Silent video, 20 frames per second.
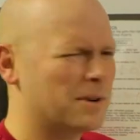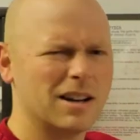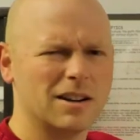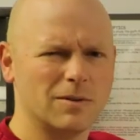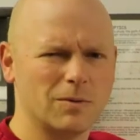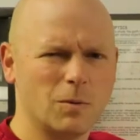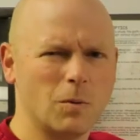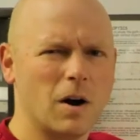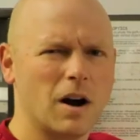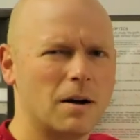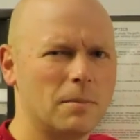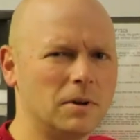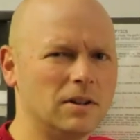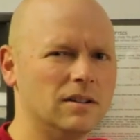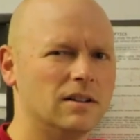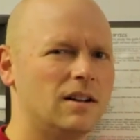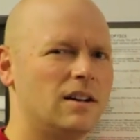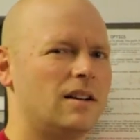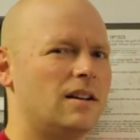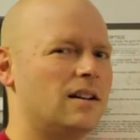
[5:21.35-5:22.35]
kind of wobble,
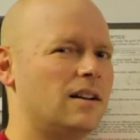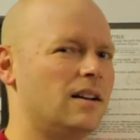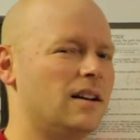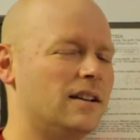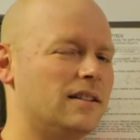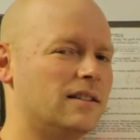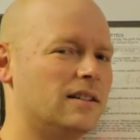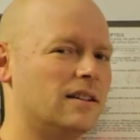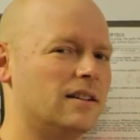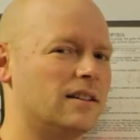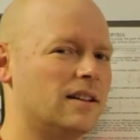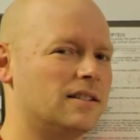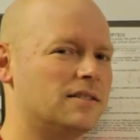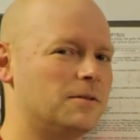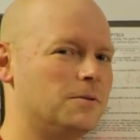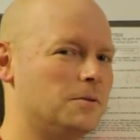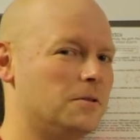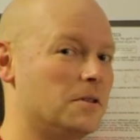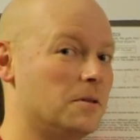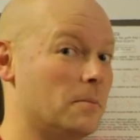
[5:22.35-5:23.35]
and that's
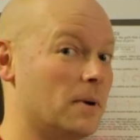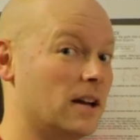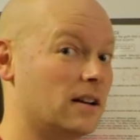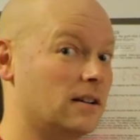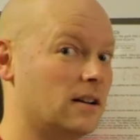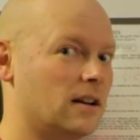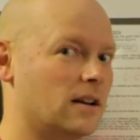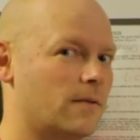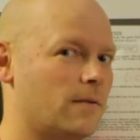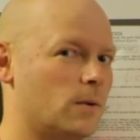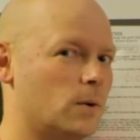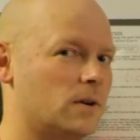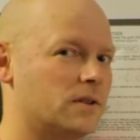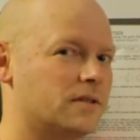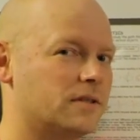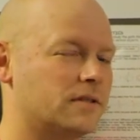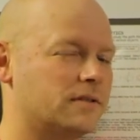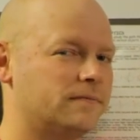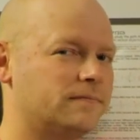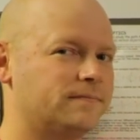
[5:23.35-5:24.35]
due to the magnetic
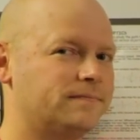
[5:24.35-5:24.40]
force.